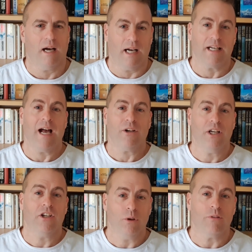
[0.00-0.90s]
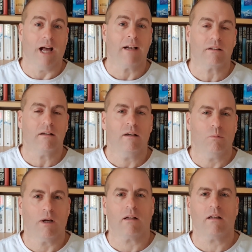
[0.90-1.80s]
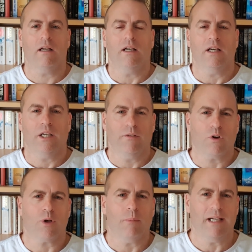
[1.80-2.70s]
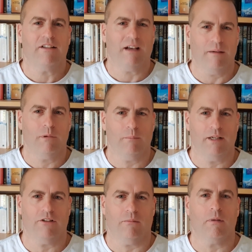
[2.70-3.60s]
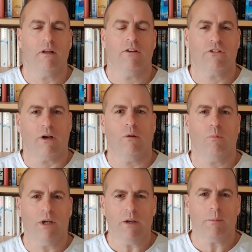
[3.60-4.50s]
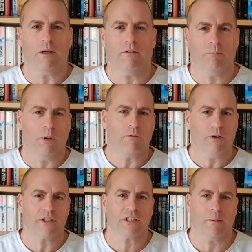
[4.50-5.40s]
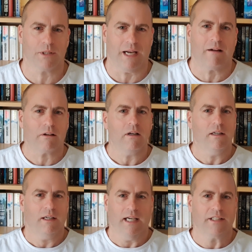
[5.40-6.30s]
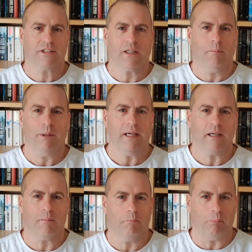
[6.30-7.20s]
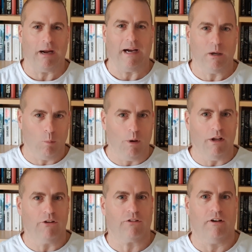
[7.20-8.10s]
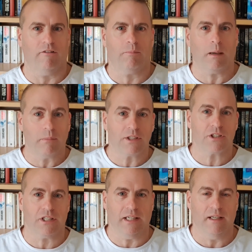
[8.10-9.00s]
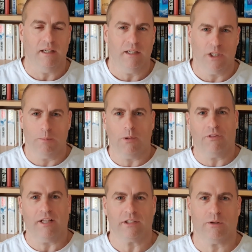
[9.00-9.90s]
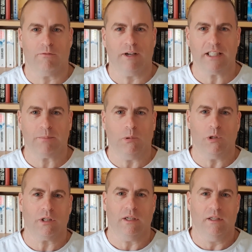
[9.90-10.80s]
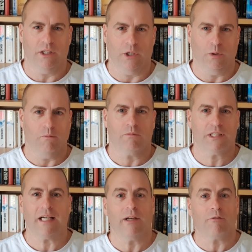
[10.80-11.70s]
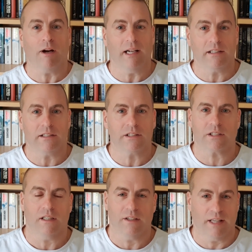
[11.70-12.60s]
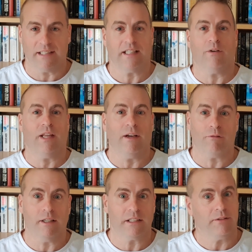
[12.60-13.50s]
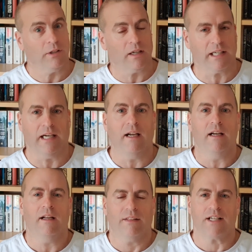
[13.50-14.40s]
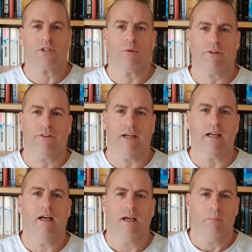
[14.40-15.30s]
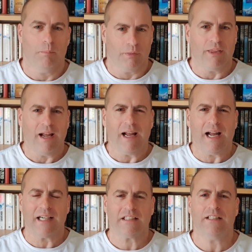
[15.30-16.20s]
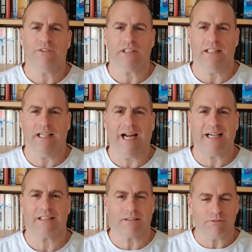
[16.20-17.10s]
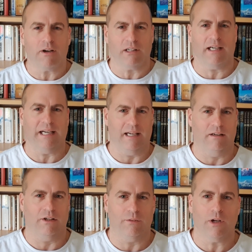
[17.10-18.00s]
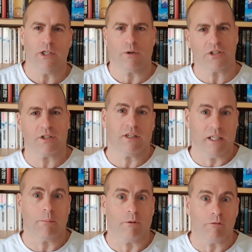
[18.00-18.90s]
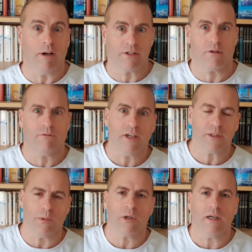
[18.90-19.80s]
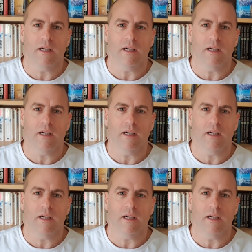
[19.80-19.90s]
And how do you do that? Well, you've got to maintain momentum. So when your book first comes out, it's a big bang whiz of publicity. You put things on Facebook, you tell your friends, they tell their friends if you're lucky, that sort of thing. But that activity has a finite end. You've only got a certain number of friends on Facebook.